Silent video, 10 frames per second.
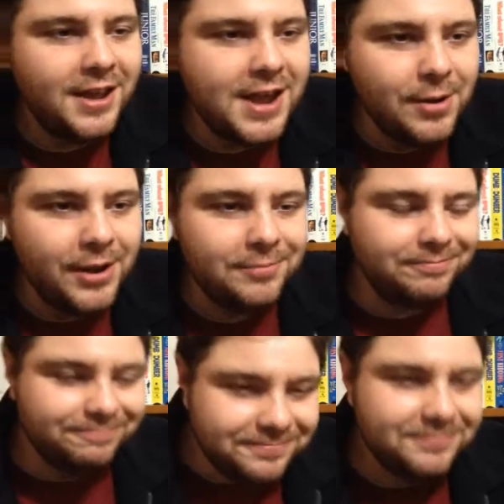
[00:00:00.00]
Anyway,
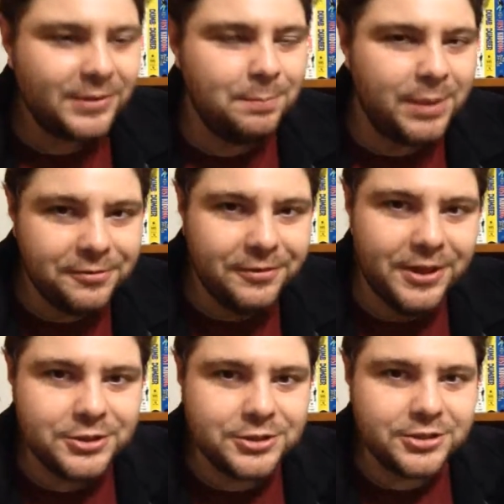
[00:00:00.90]
Big
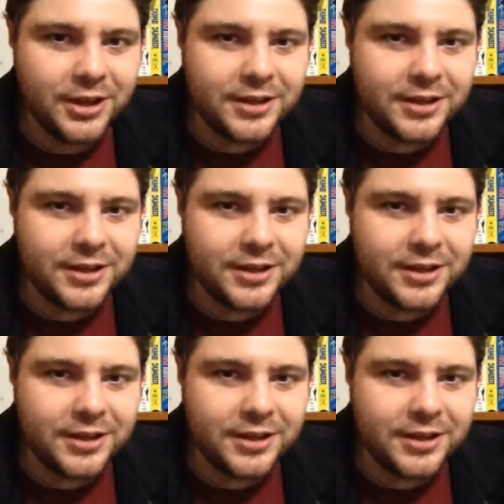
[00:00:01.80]
Fish.